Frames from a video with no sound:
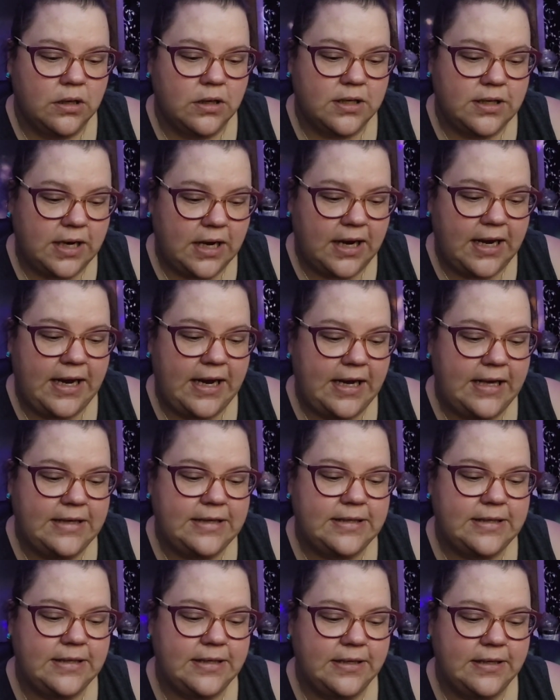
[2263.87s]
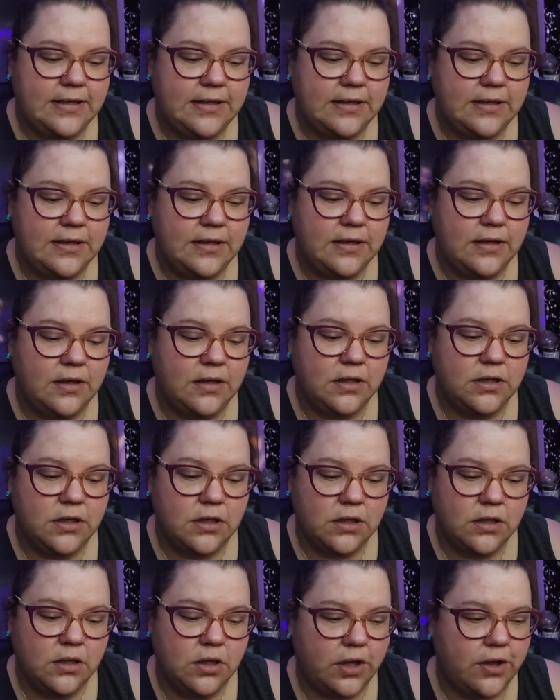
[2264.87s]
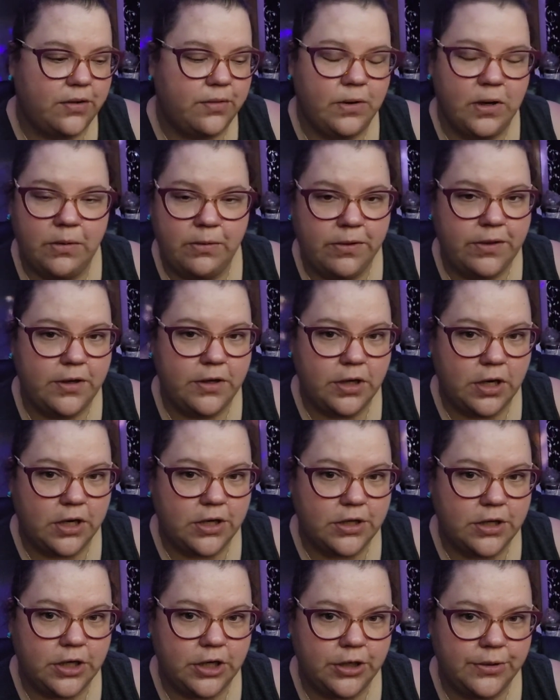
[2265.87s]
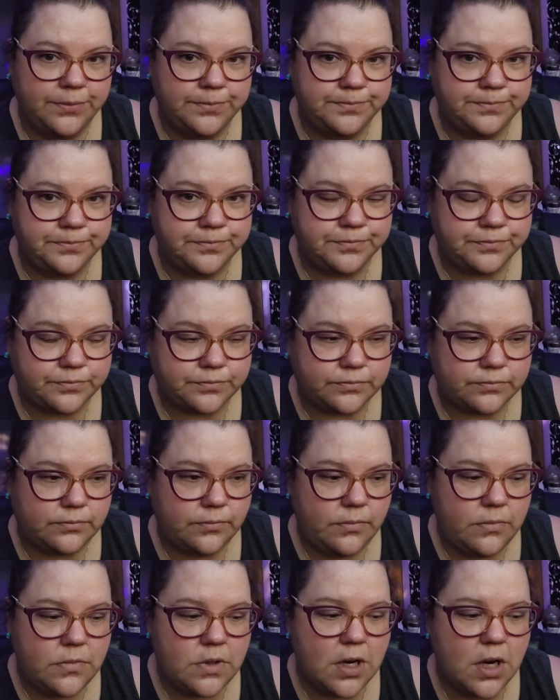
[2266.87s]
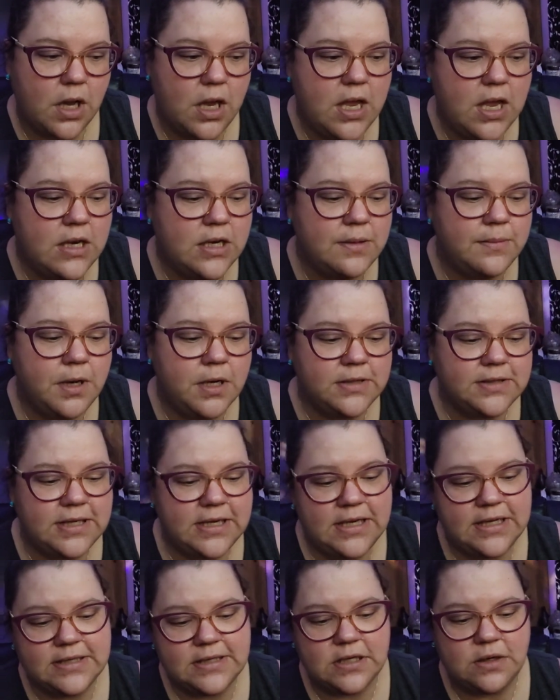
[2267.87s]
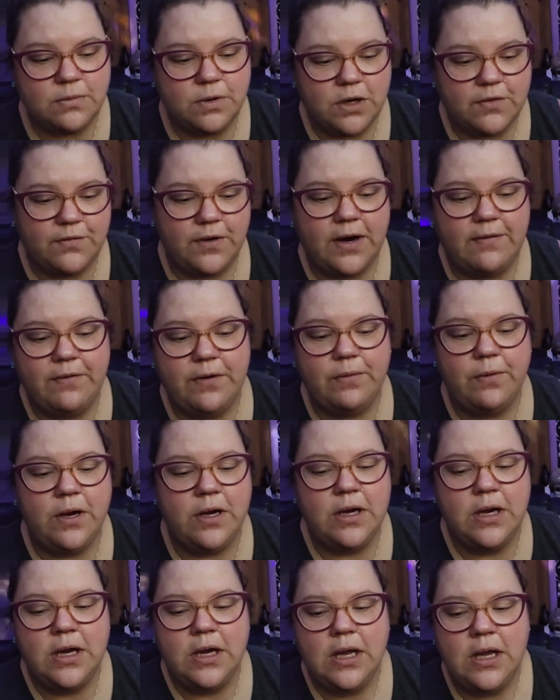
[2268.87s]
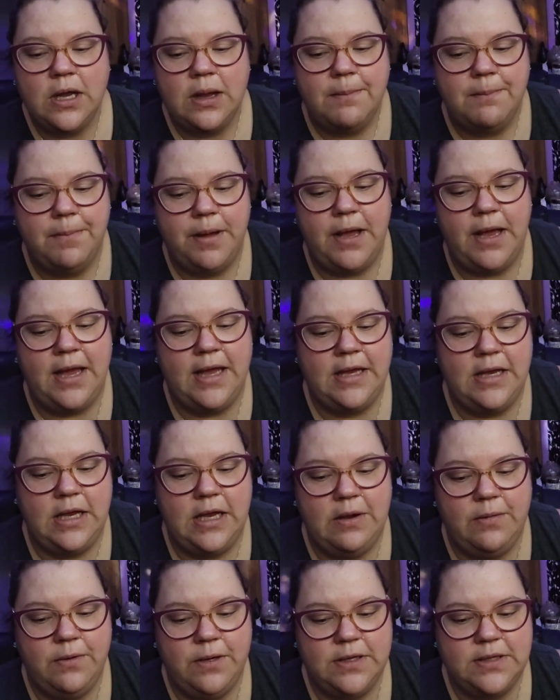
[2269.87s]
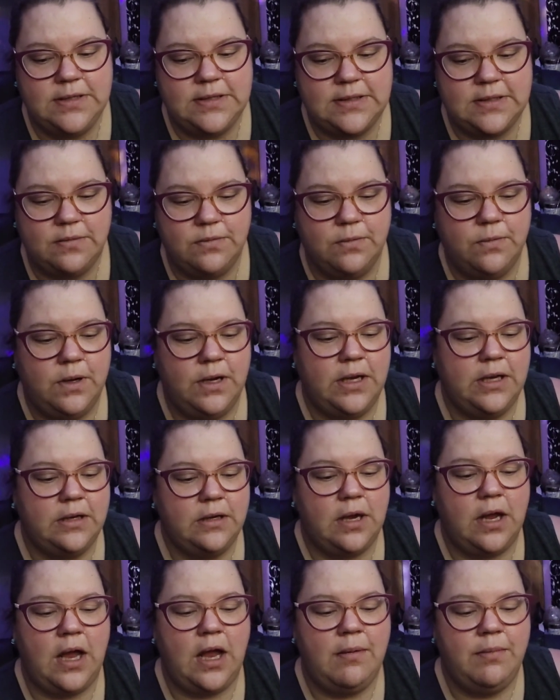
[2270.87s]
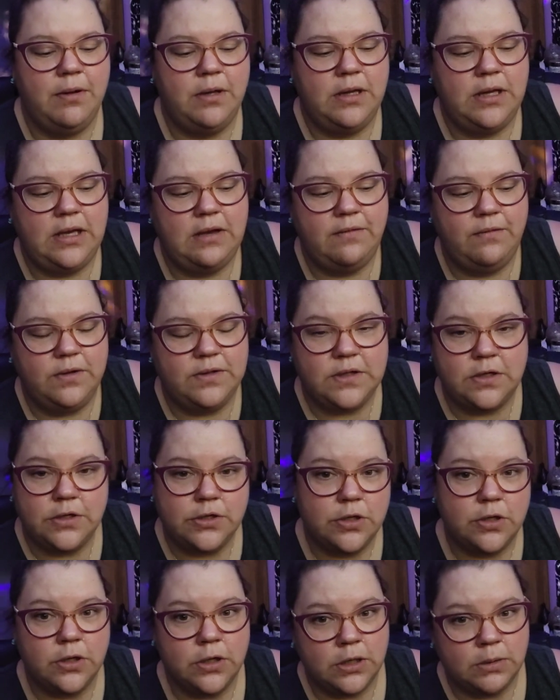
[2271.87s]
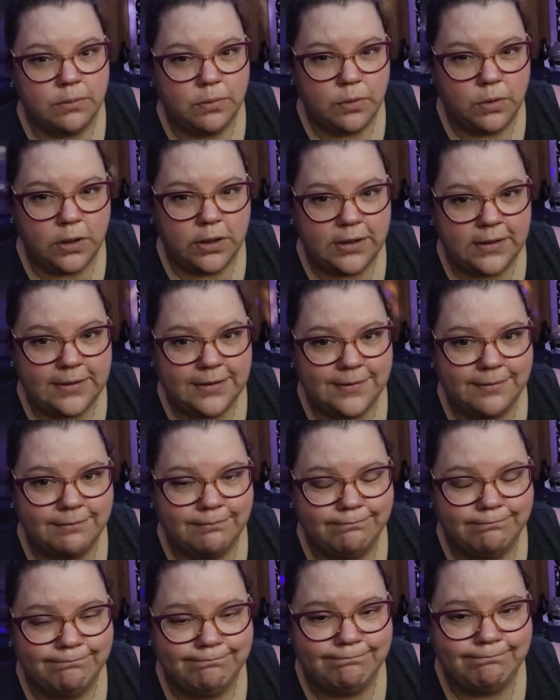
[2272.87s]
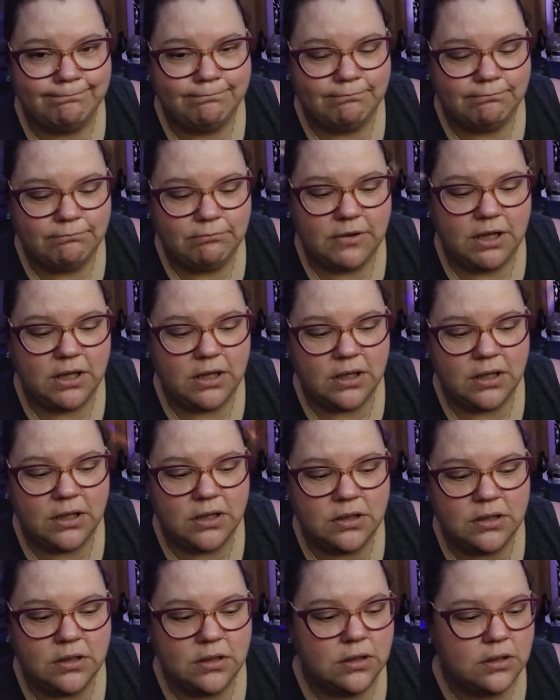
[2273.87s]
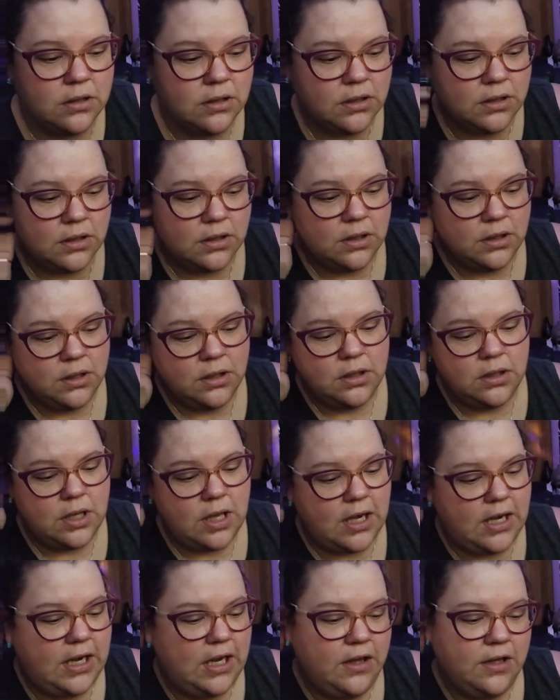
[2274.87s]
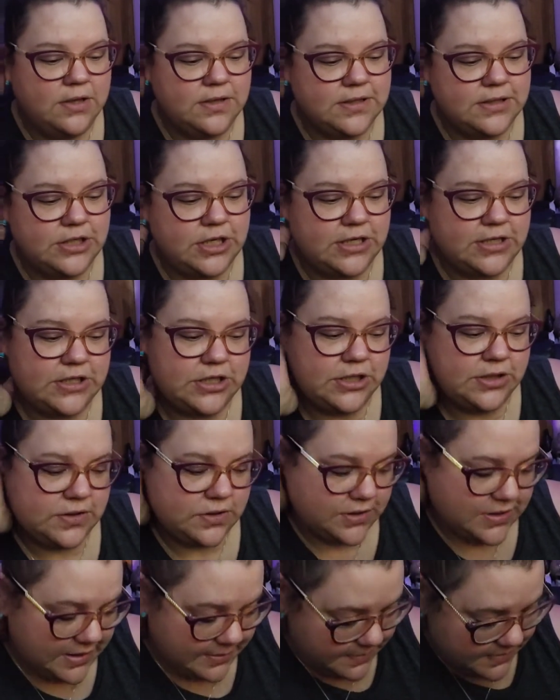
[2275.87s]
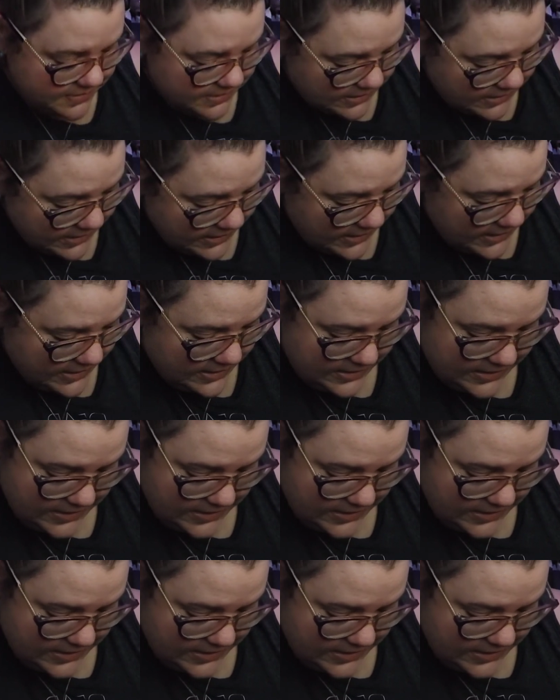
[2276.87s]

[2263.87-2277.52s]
diet. Look through it with your doctor. And I'm not saying it's going to work for everyone, but it was what I believe was our turning point. And any other suggestions or tips I can